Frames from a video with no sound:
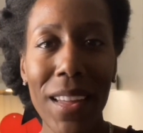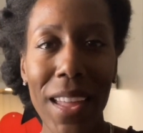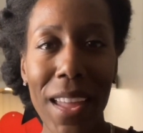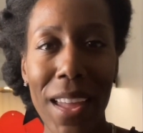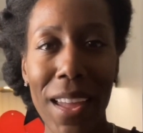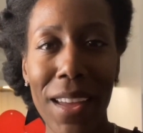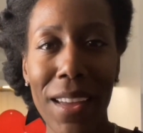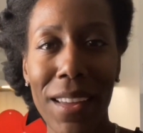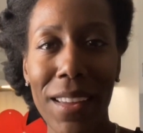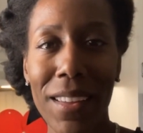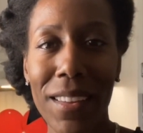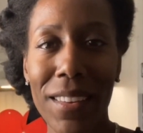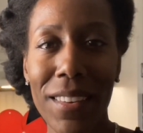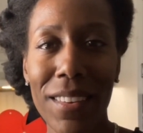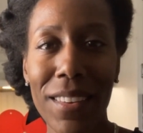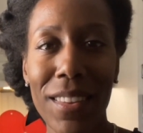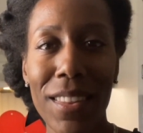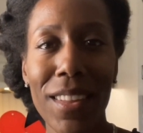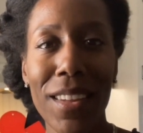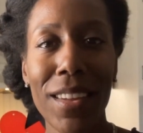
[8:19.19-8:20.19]

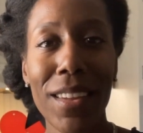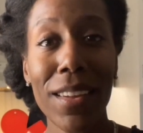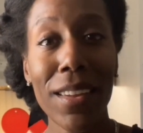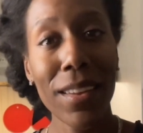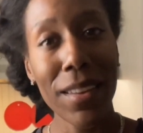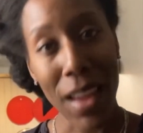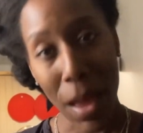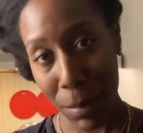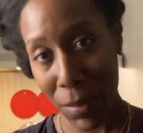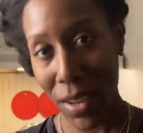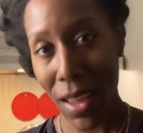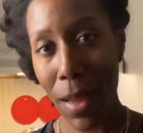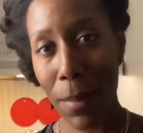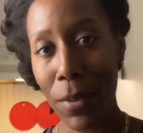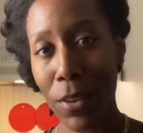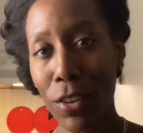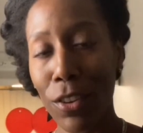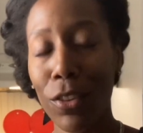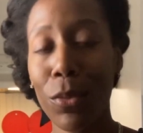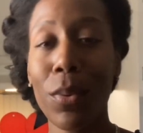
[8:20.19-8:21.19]
and the Napa
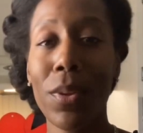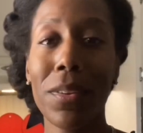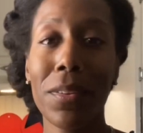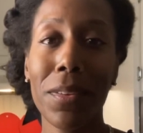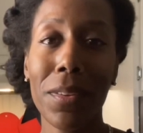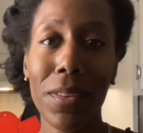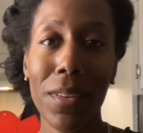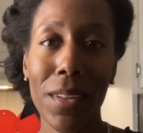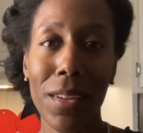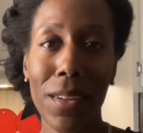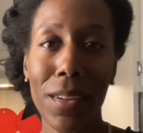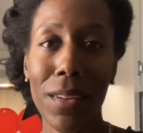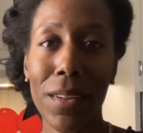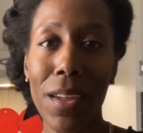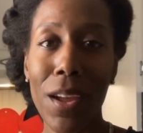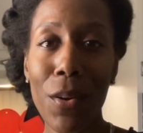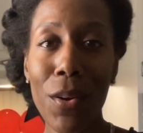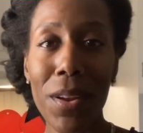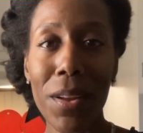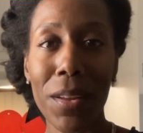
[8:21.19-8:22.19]
cabbage as well as the
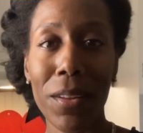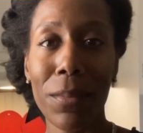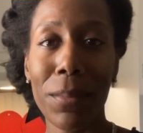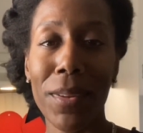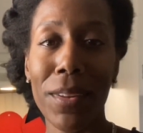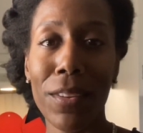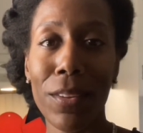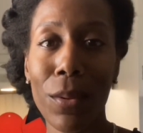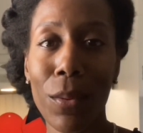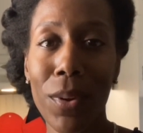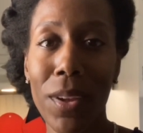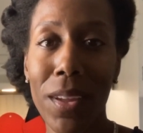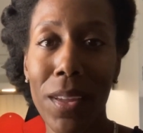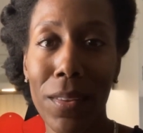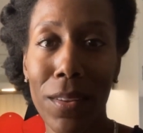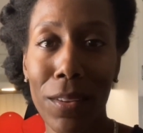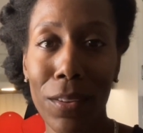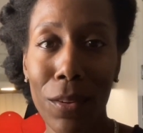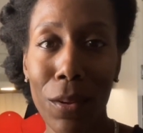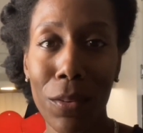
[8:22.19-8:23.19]
carrot has been soaking in
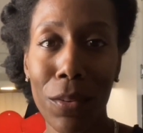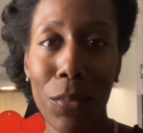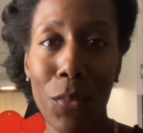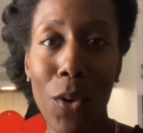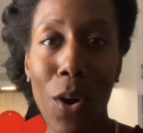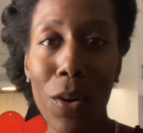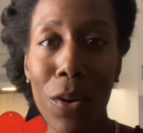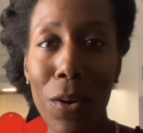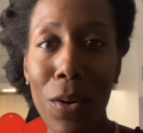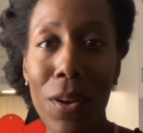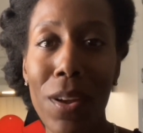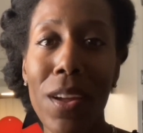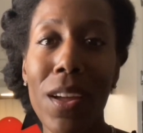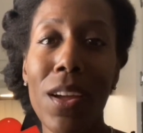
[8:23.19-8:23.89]
the salted water.